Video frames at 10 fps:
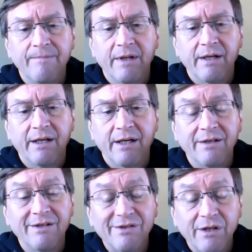
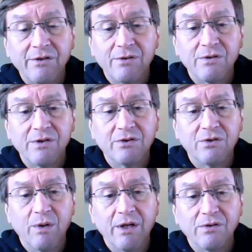and discuss your
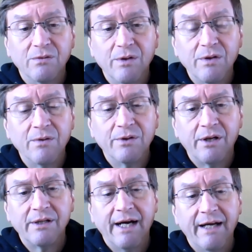situation with you in all
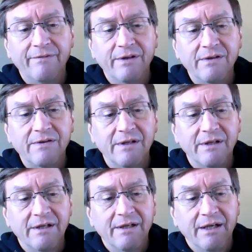confidence.
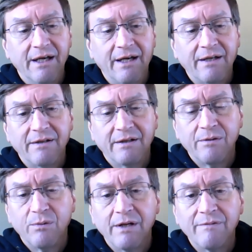And
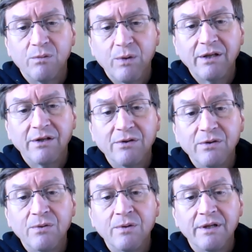whatever we can
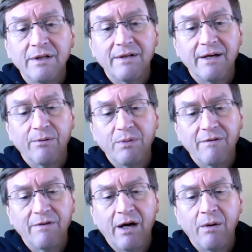do that would be
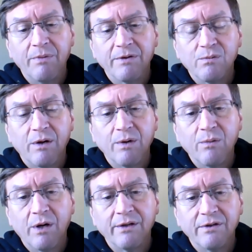of help is what we
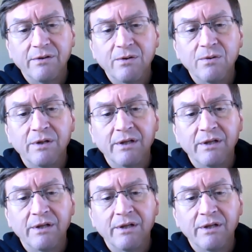want to do.